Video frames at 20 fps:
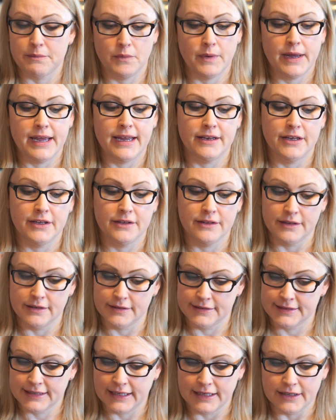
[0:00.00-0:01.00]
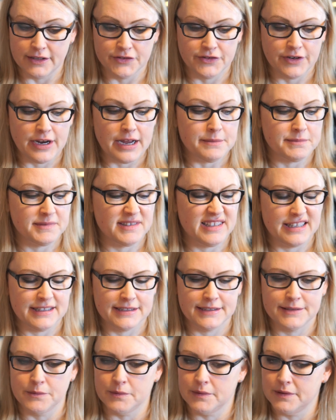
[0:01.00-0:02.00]
weight. The scale drops.
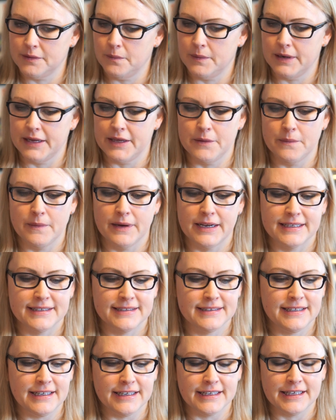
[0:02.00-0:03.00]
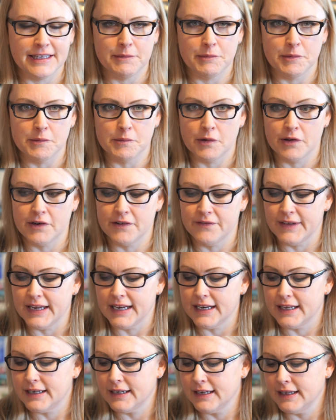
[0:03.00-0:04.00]
That's what you want to see to keep you
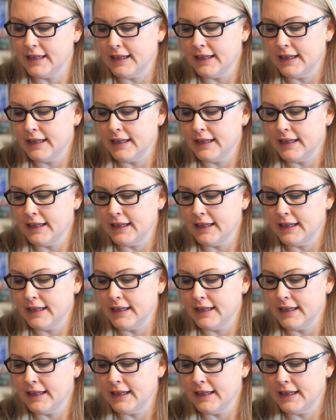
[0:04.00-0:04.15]
motivated.